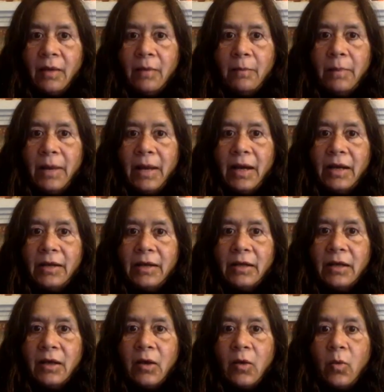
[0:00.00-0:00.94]
but
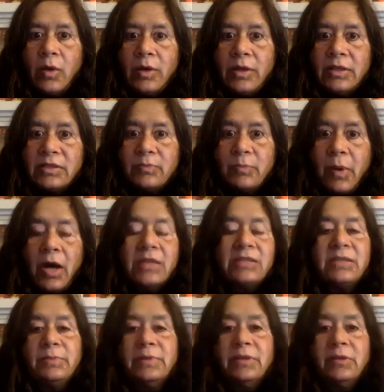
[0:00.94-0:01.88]
what is
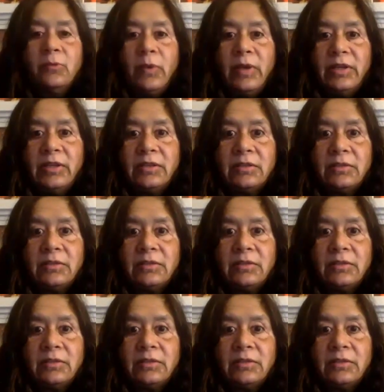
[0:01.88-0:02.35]
possible with